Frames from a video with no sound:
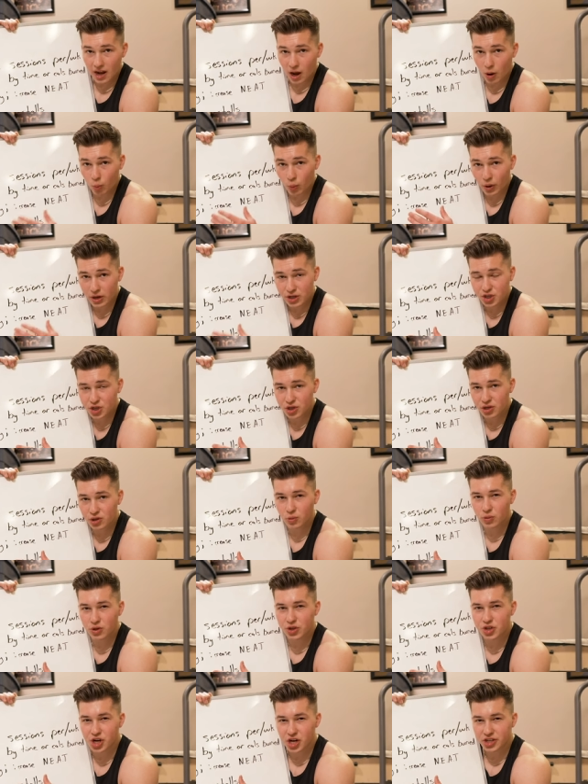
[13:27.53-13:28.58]
Now, when should
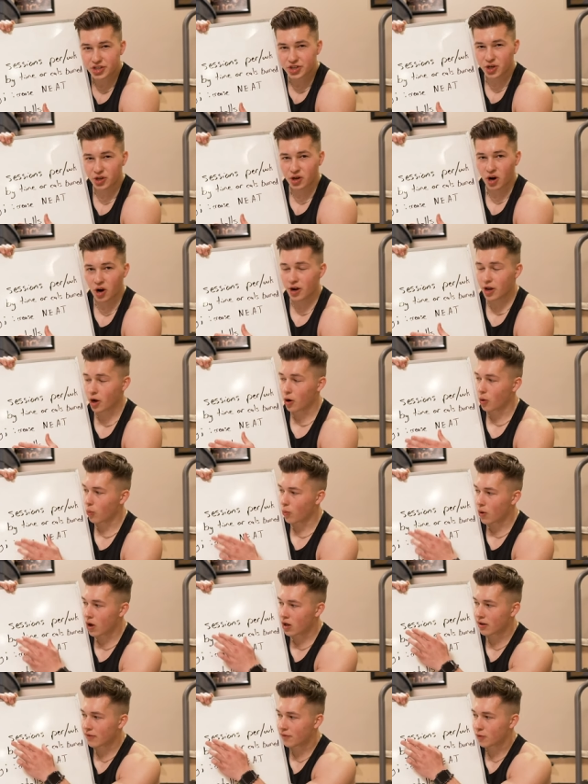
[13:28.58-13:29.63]
you adjust your cardio?
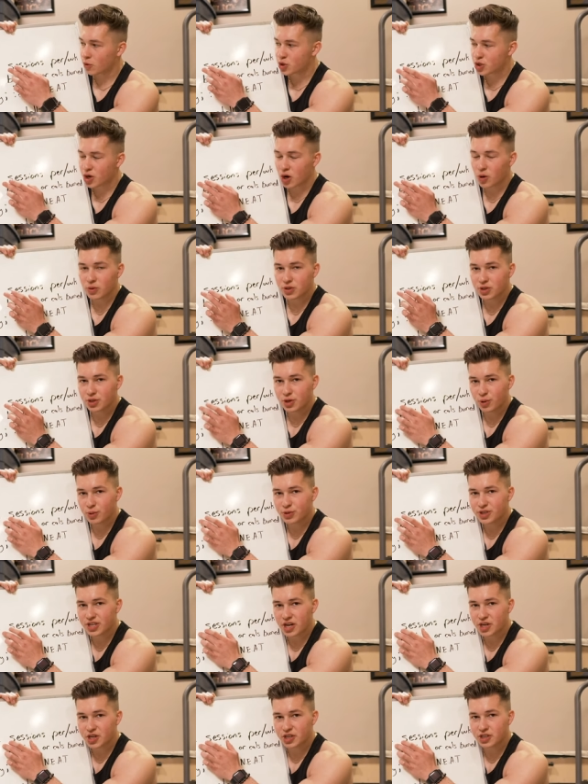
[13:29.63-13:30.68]
Well, if you start with two
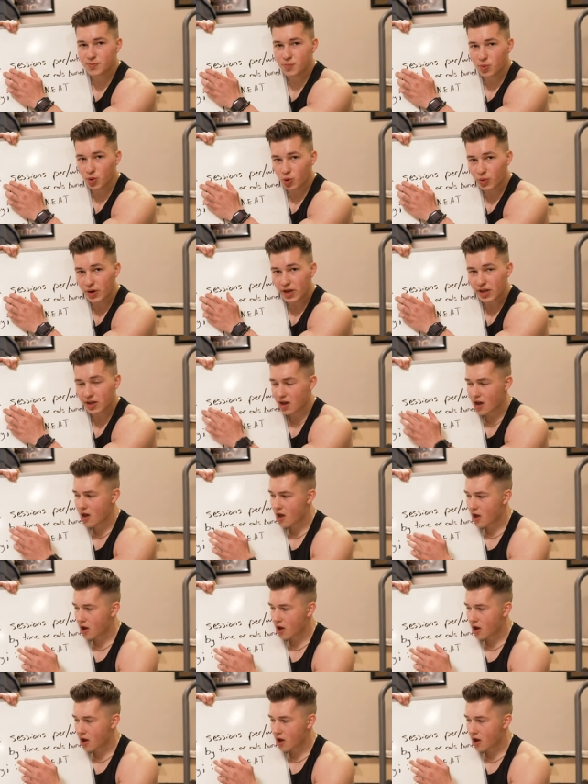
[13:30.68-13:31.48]
sessions per week